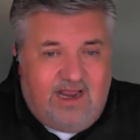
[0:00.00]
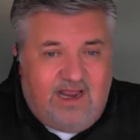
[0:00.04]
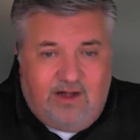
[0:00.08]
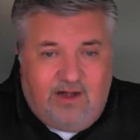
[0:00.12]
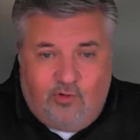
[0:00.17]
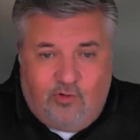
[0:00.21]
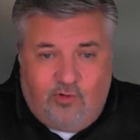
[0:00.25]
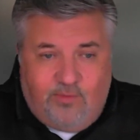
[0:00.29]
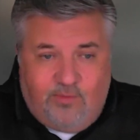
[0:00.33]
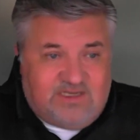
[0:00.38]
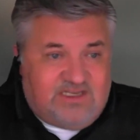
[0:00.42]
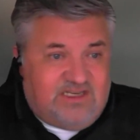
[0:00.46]

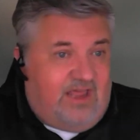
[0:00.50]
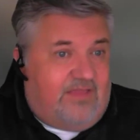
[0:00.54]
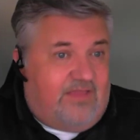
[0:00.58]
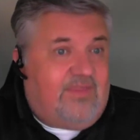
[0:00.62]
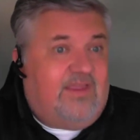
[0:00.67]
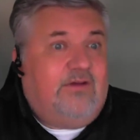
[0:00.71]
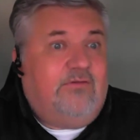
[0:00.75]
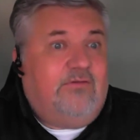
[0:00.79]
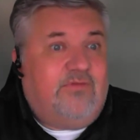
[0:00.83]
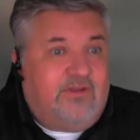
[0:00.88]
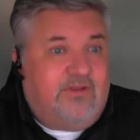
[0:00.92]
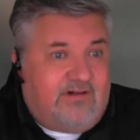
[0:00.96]
and almost
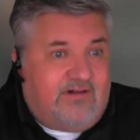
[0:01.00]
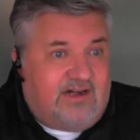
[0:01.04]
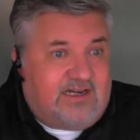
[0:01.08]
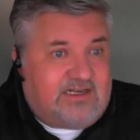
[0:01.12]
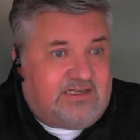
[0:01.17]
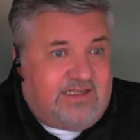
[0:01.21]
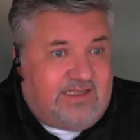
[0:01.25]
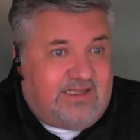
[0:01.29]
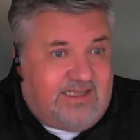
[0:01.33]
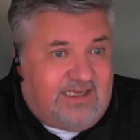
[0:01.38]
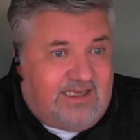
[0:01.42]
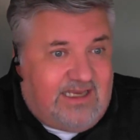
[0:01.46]
nothing for the
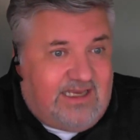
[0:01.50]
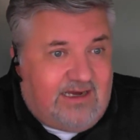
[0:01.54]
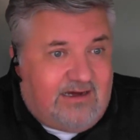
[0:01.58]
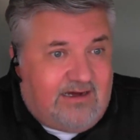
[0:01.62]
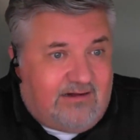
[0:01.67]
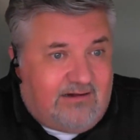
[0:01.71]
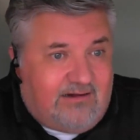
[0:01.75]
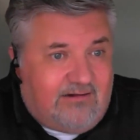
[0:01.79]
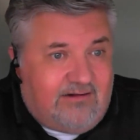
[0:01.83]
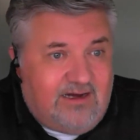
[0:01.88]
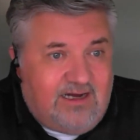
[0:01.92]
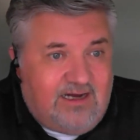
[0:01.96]
rest of the
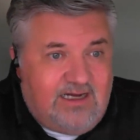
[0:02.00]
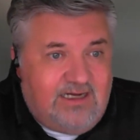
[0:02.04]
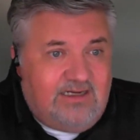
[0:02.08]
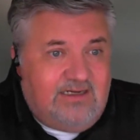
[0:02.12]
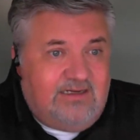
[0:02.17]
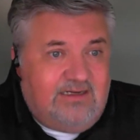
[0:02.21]
year.